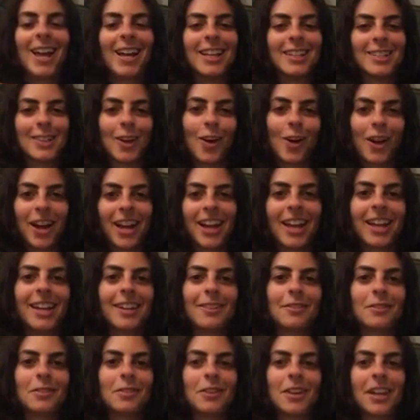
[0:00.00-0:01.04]
It's okay
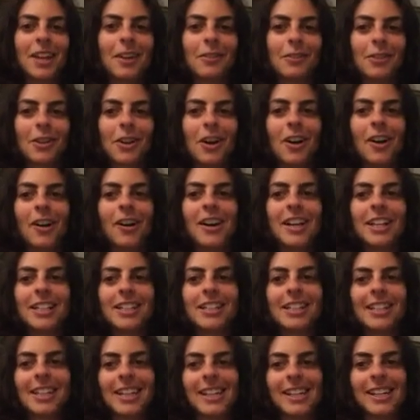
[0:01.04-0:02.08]
if you can't recall
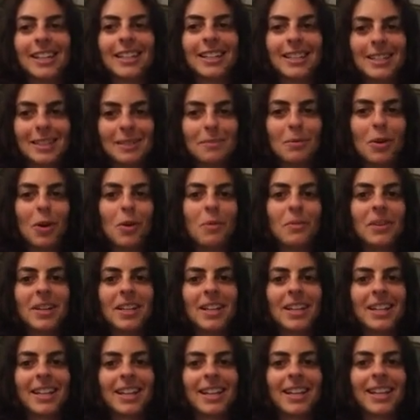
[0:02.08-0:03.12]
anything in this
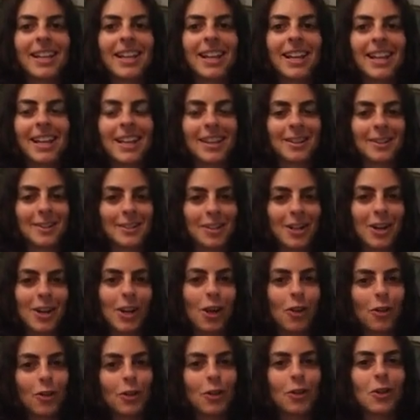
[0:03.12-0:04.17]
moment, and there's
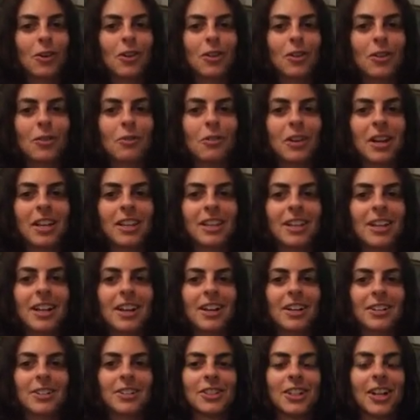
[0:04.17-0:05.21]
another way that
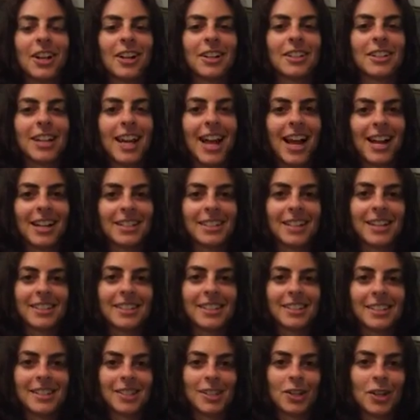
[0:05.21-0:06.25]
I'll share to
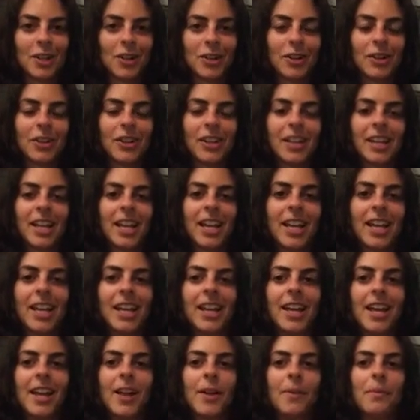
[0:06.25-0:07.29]
access it too.
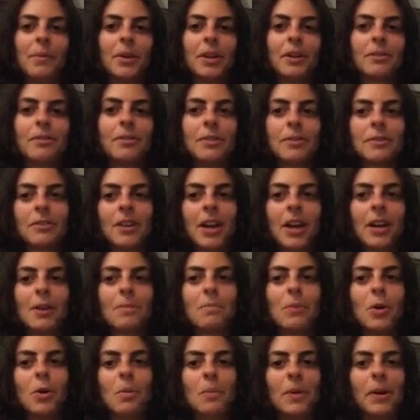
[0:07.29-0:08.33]
But if you've got
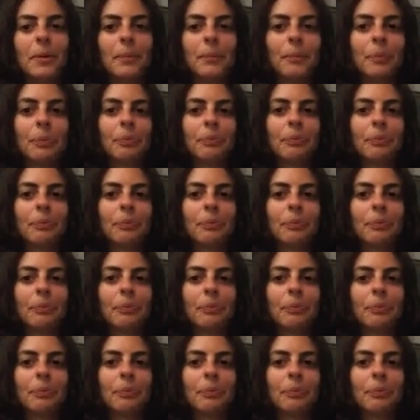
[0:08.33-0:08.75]
a moment,